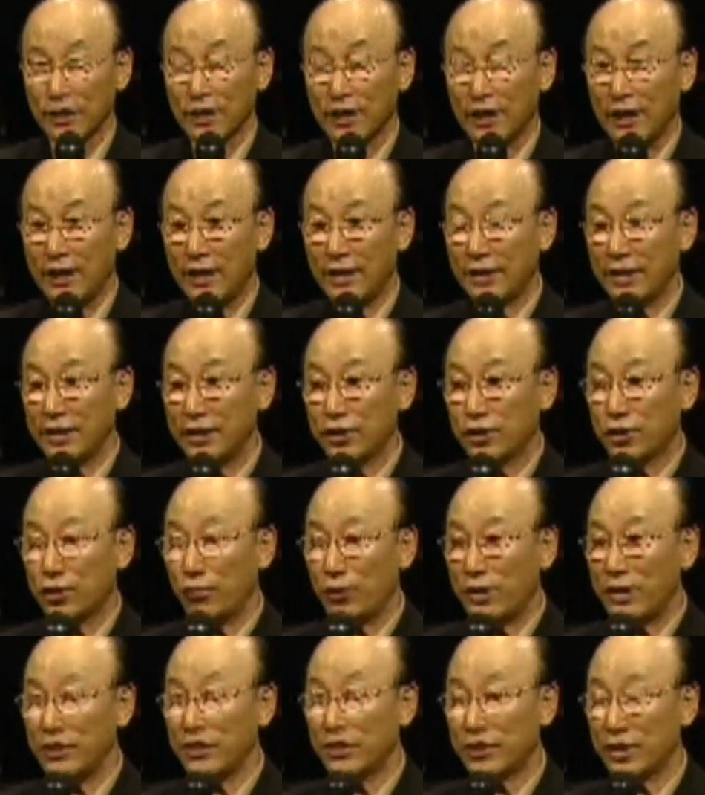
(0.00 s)
God has
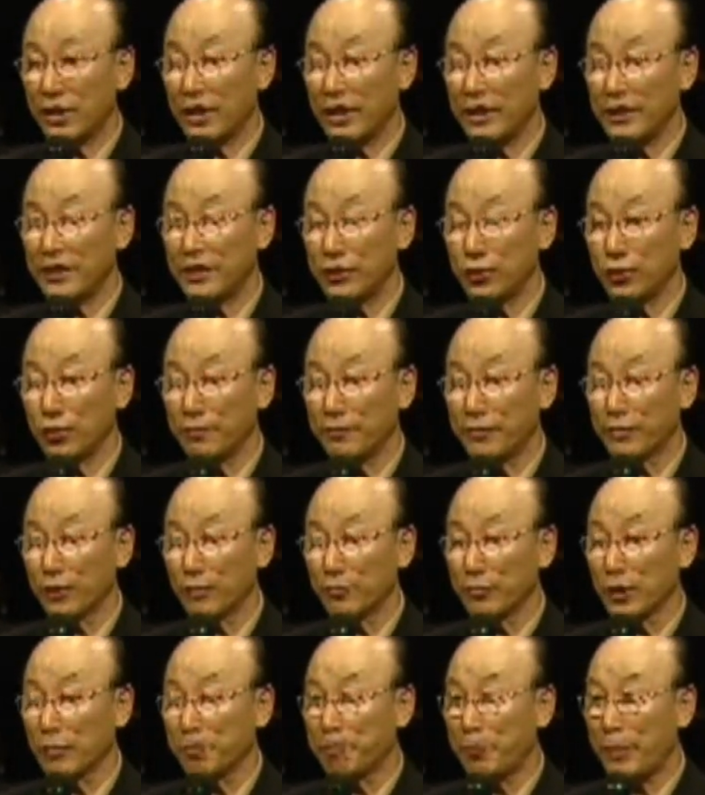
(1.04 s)
translated you
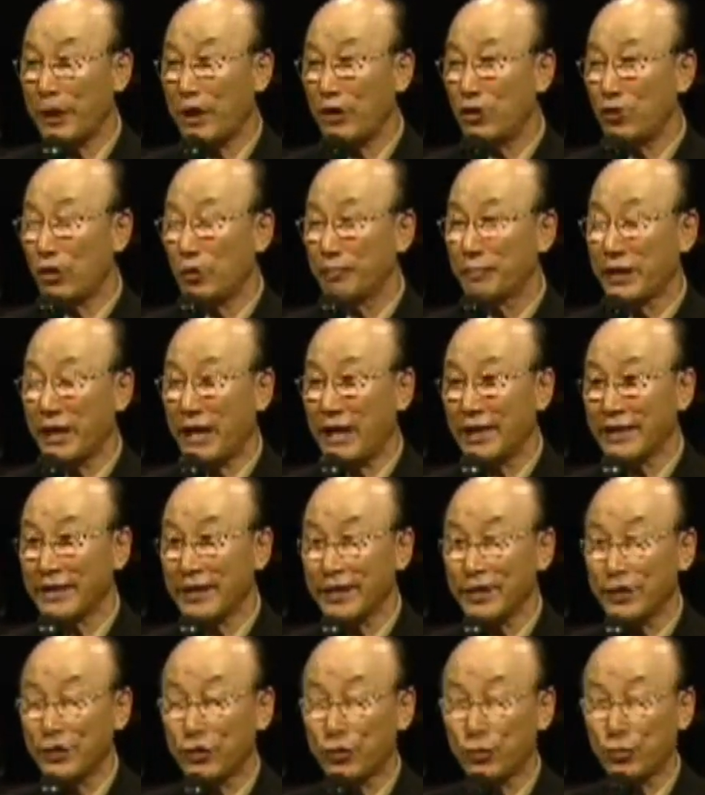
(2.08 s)
from the power of
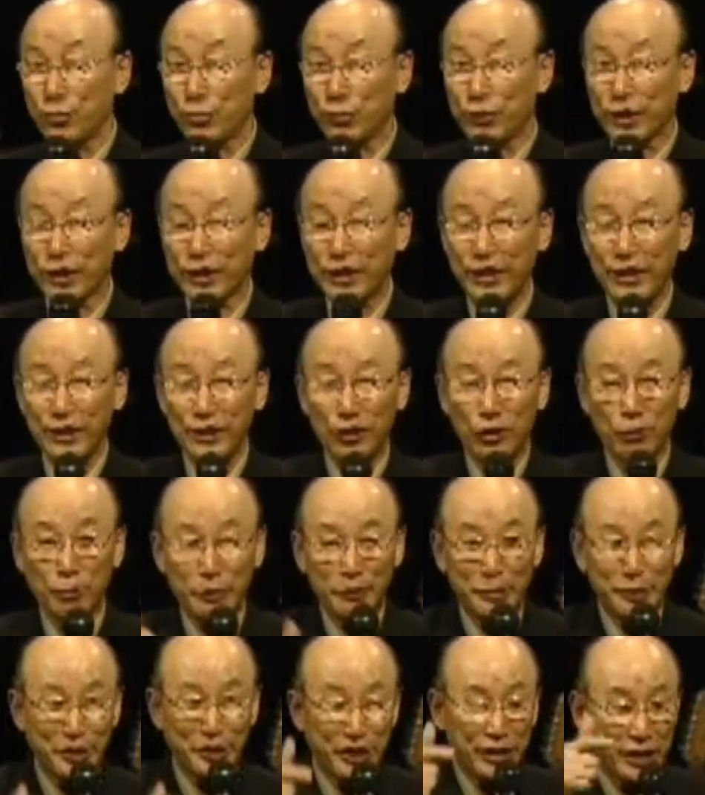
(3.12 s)
darkness to the kingdom
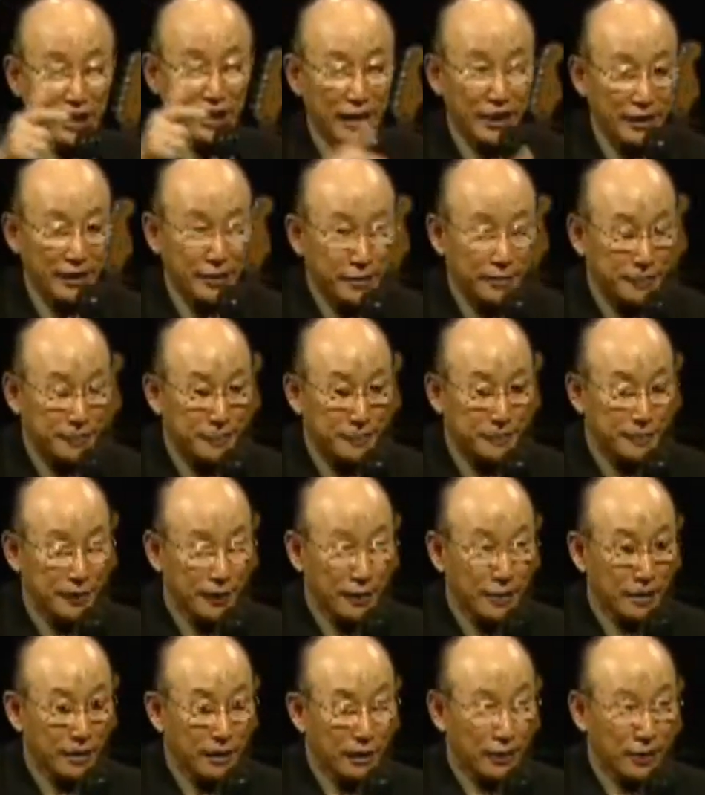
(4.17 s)
of His Son.
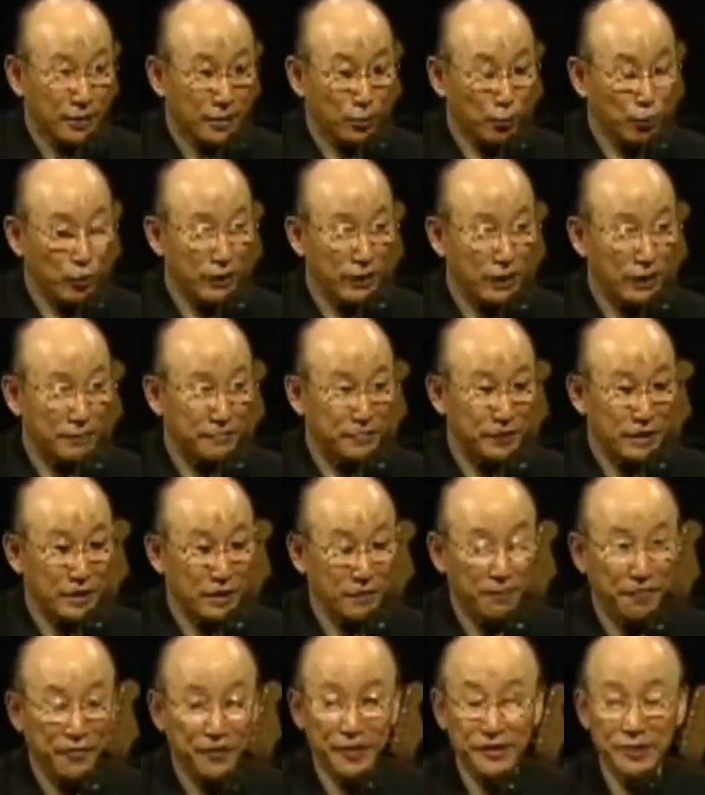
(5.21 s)
We have
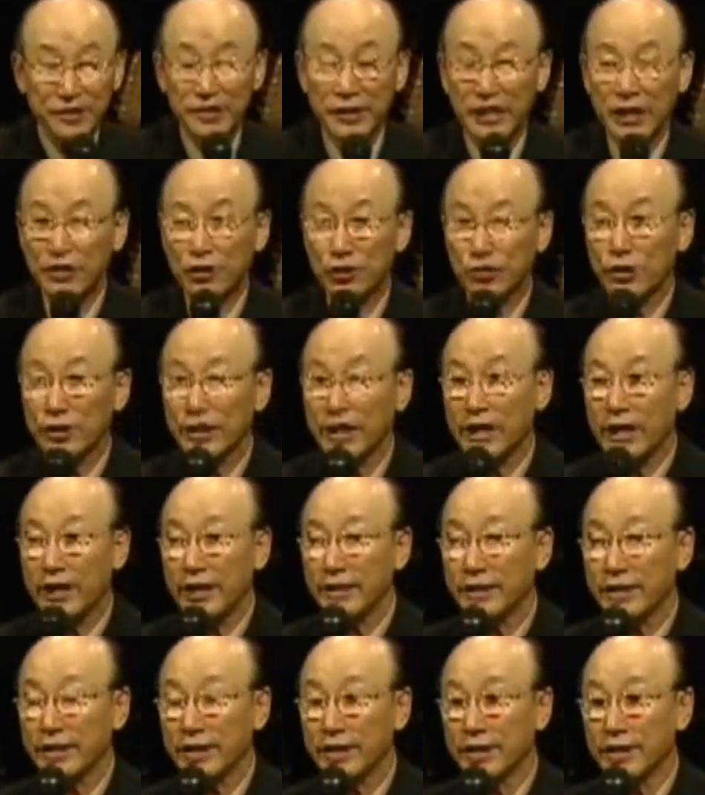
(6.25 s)
different
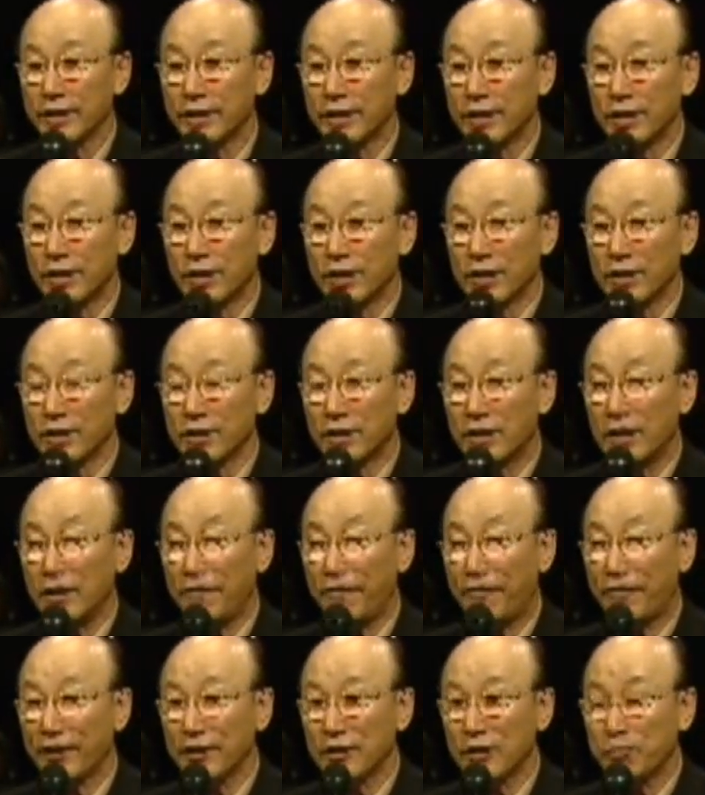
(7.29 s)
nationality,
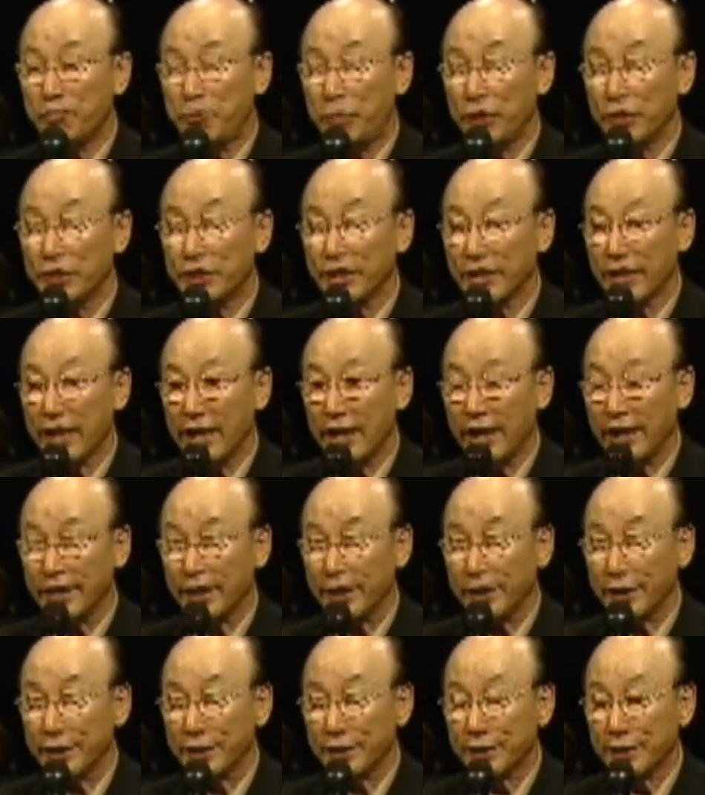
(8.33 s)
different
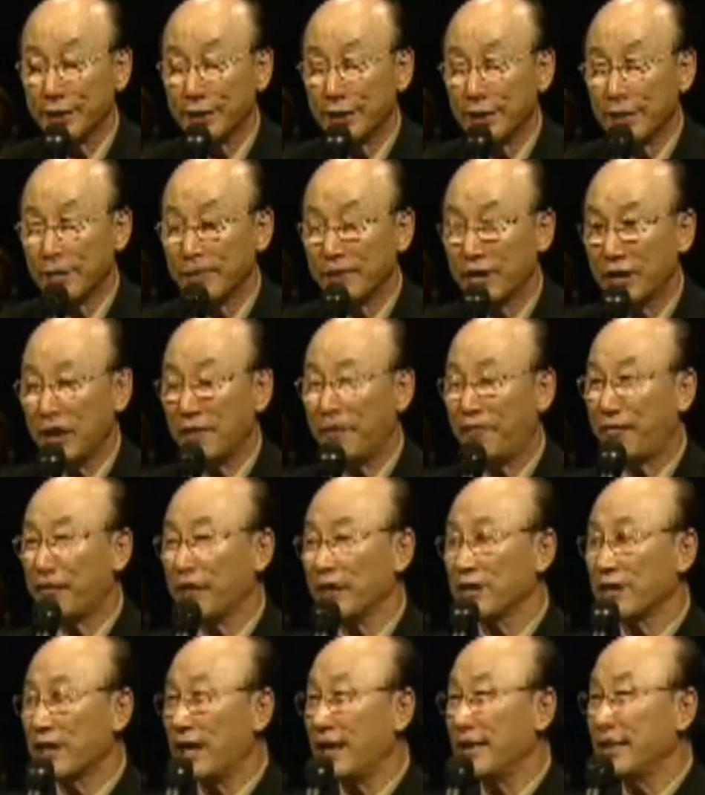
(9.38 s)
personality,
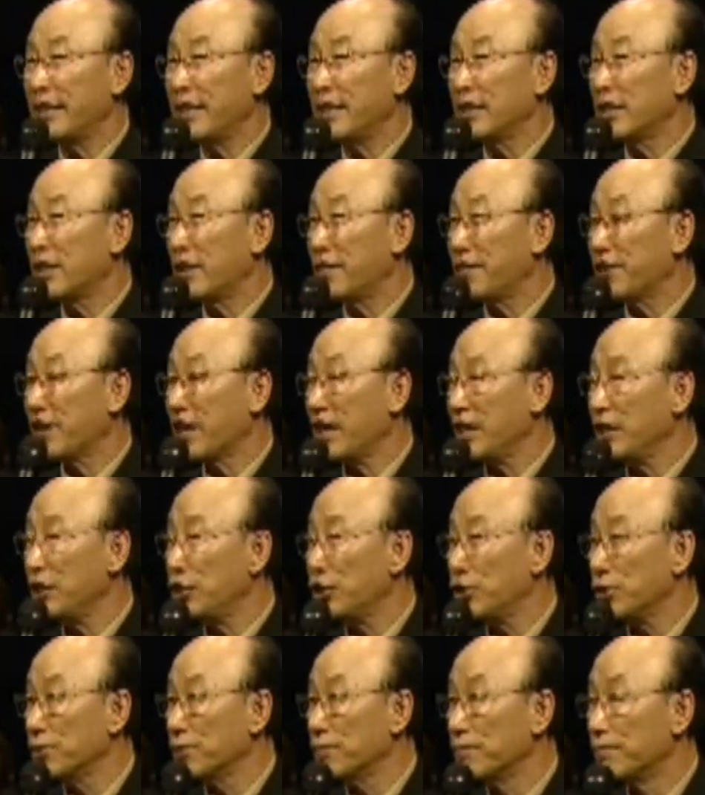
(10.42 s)
different
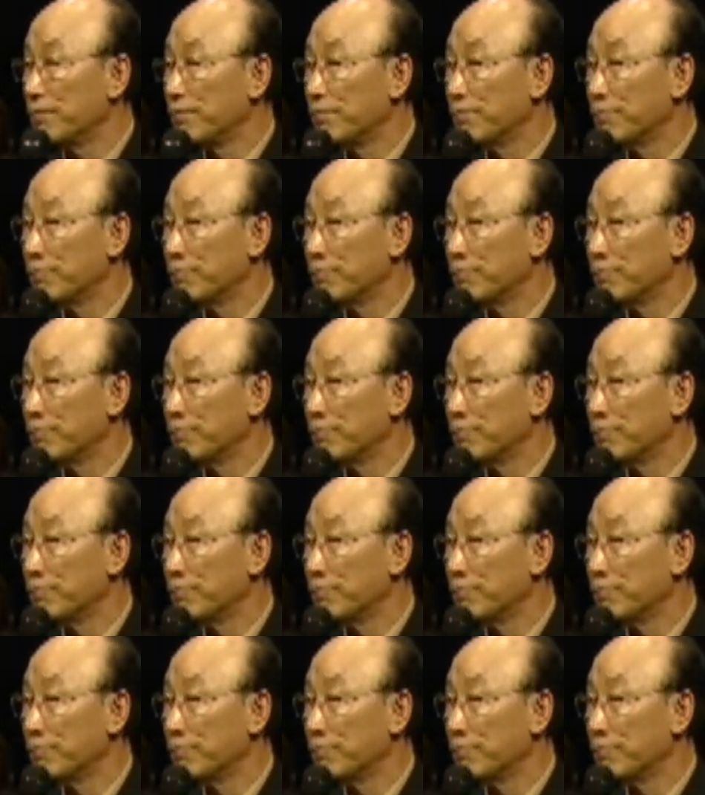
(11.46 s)
identification.